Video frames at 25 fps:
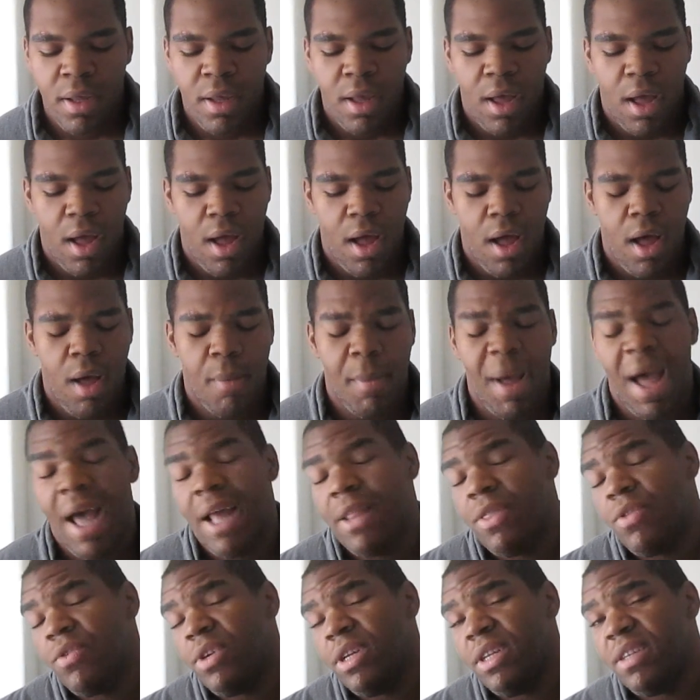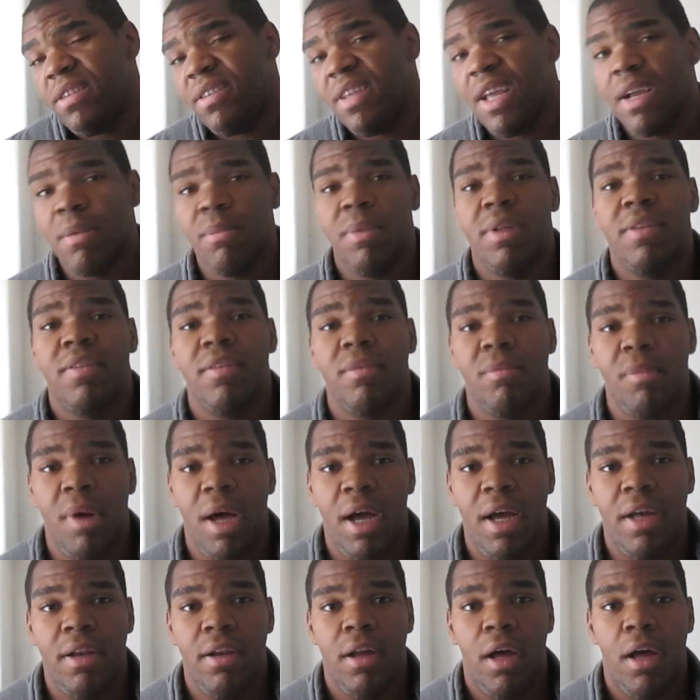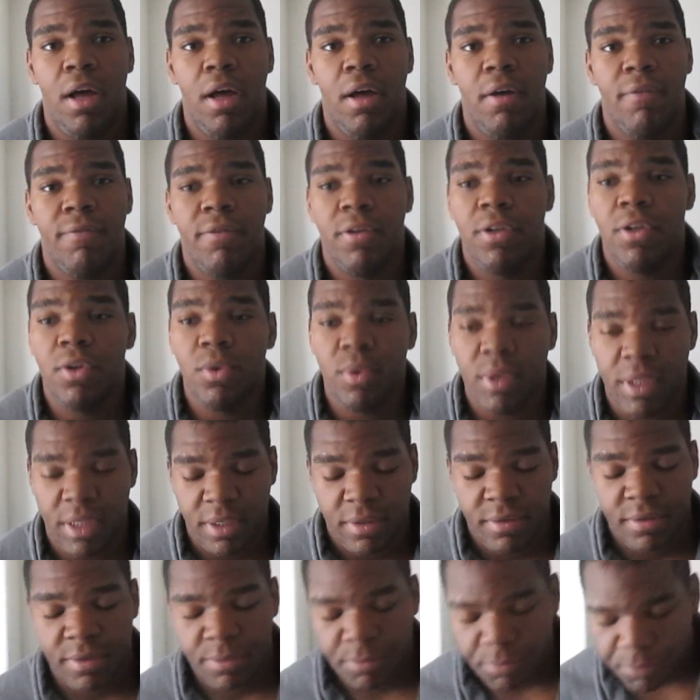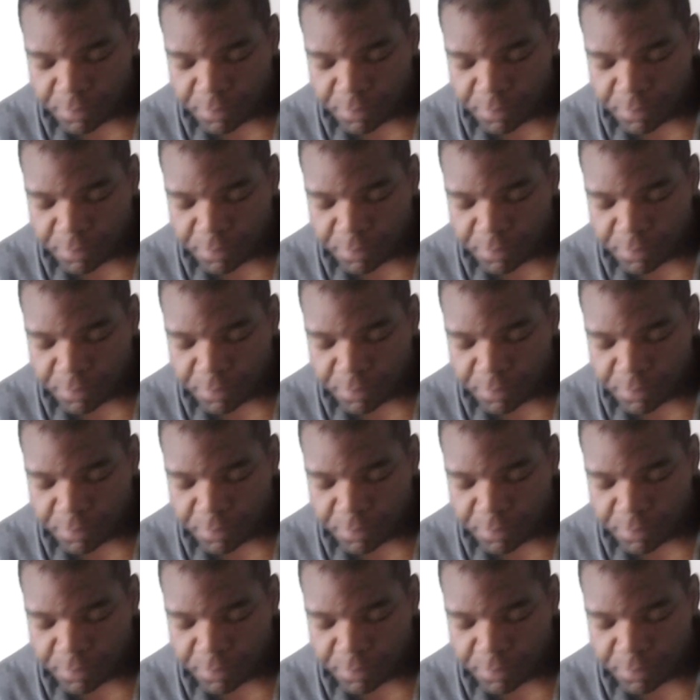I had 3 segments in mind for doing this,